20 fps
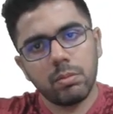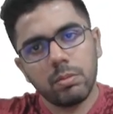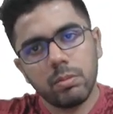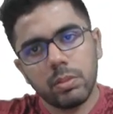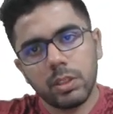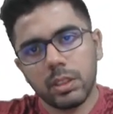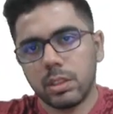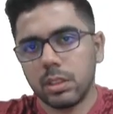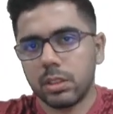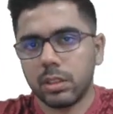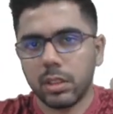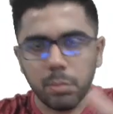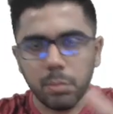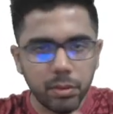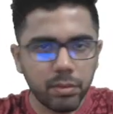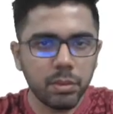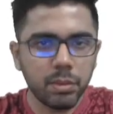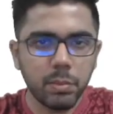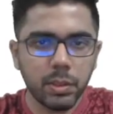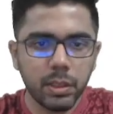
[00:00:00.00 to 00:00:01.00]
is the sum
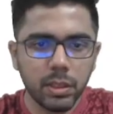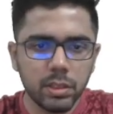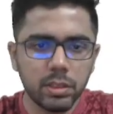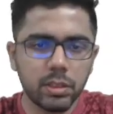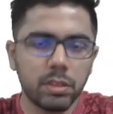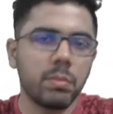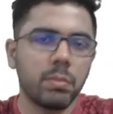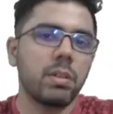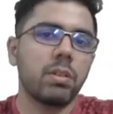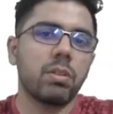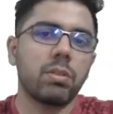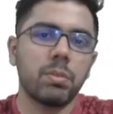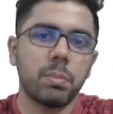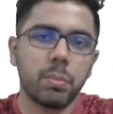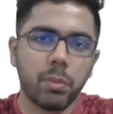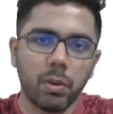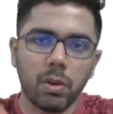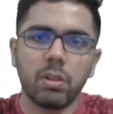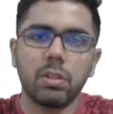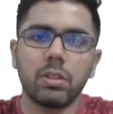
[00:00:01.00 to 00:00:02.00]
of remainders, remainder of a
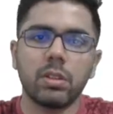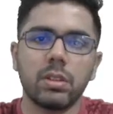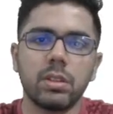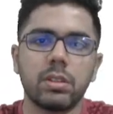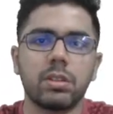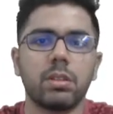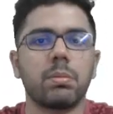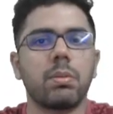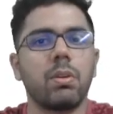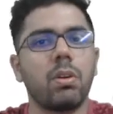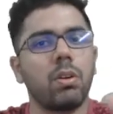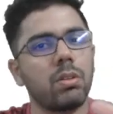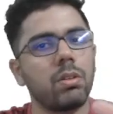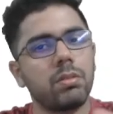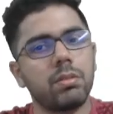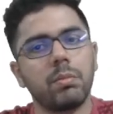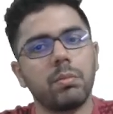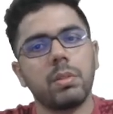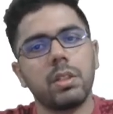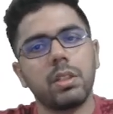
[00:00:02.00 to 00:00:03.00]
product is the product of
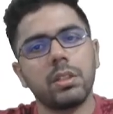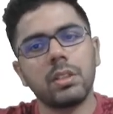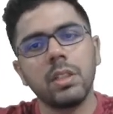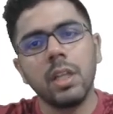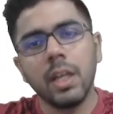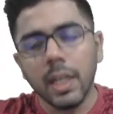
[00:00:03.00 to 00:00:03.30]
remainders.